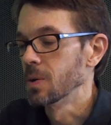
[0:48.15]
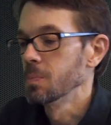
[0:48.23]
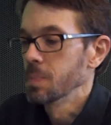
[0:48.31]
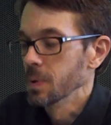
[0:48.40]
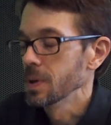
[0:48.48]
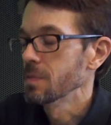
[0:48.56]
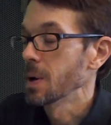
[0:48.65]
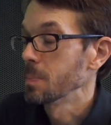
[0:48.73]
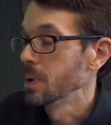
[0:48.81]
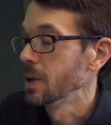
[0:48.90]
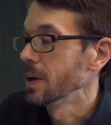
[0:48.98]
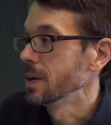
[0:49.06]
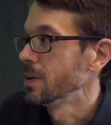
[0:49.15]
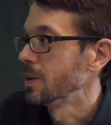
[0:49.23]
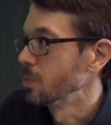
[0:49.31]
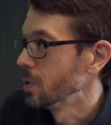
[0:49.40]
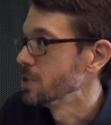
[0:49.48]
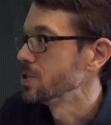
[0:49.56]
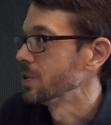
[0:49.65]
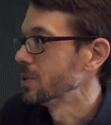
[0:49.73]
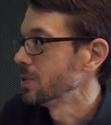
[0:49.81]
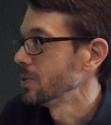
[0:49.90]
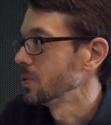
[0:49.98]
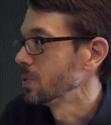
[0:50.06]
don't believe I played
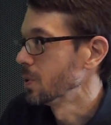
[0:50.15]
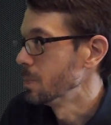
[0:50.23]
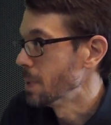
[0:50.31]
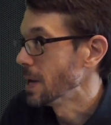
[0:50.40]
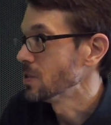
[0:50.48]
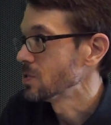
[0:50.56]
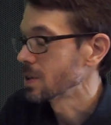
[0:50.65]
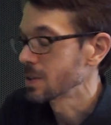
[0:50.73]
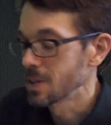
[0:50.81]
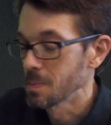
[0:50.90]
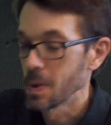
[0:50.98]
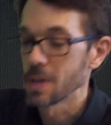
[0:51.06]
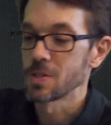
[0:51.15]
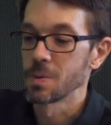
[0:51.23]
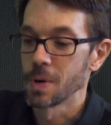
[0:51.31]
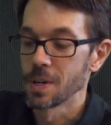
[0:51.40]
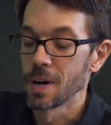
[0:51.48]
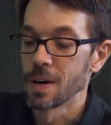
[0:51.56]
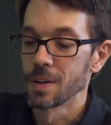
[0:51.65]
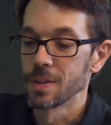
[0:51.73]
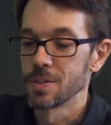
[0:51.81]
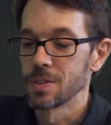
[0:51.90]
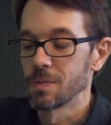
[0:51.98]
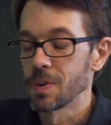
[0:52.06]
original basic, to the best of my
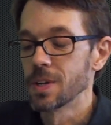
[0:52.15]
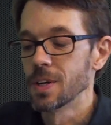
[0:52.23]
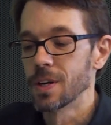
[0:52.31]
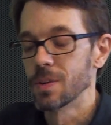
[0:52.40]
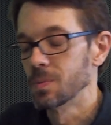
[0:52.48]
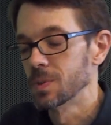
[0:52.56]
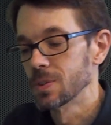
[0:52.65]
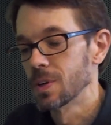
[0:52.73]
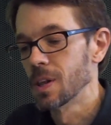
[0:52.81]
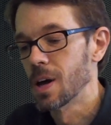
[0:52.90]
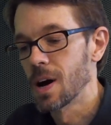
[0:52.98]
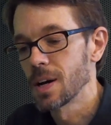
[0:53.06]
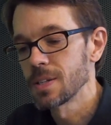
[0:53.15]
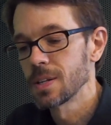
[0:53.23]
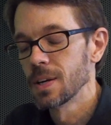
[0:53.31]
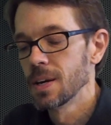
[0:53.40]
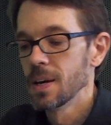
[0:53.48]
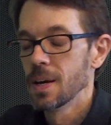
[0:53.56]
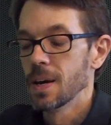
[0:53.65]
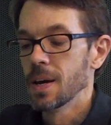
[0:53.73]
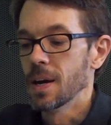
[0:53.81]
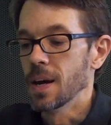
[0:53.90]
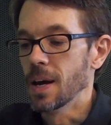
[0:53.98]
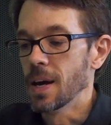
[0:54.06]
knowledge. If I did, it wasn't a lot.
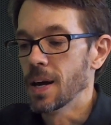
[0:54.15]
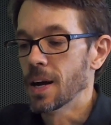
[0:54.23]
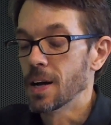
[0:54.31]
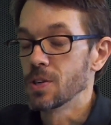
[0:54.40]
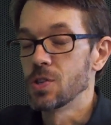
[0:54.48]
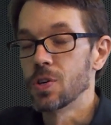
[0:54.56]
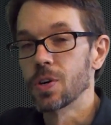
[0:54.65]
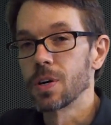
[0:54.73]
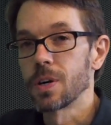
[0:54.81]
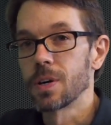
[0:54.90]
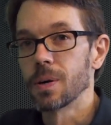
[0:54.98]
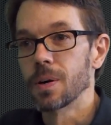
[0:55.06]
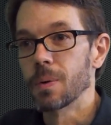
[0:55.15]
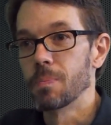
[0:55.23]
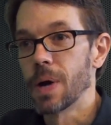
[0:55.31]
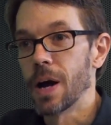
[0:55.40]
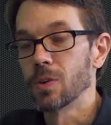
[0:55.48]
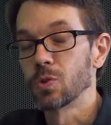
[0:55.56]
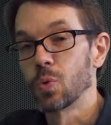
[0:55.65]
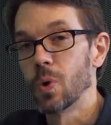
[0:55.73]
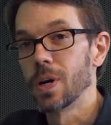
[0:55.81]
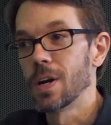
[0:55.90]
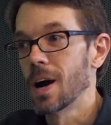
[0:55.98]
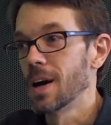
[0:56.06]
And I took about
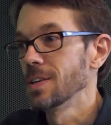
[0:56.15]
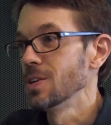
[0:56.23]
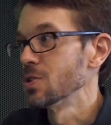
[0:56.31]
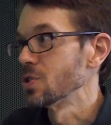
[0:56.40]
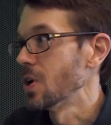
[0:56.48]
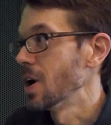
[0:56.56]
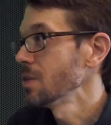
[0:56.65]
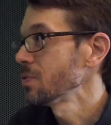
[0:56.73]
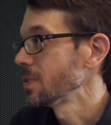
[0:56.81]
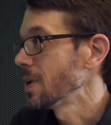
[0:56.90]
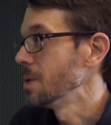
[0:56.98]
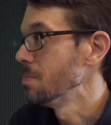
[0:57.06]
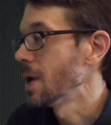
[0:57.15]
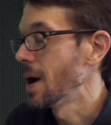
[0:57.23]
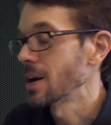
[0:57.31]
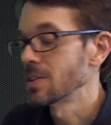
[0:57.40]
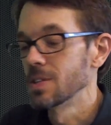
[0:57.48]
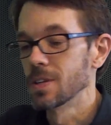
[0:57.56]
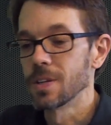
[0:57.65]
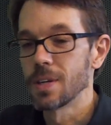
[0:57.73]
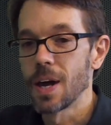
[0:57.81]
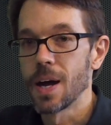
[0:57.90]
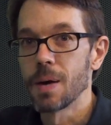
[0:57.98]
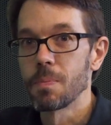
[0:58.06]
29 years off, came back to the
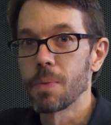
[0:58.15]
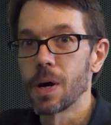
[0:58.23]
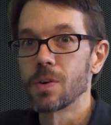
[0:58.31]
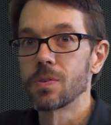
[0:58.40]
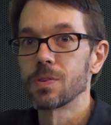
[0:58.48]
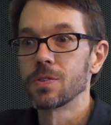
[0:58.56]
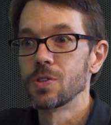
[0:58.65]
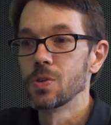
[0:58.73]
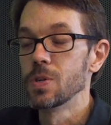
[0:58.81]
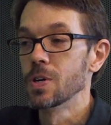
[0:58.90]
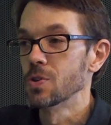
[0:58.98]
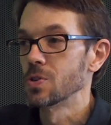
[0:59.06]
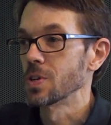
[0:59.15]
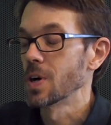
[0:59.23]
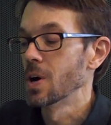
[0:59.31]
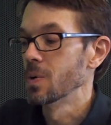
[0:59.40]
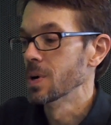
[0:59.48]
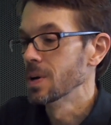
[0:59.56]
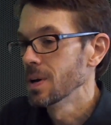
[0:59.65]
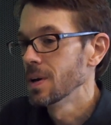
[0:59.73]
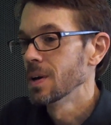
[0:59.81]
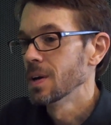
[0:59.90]
game about two years ago. And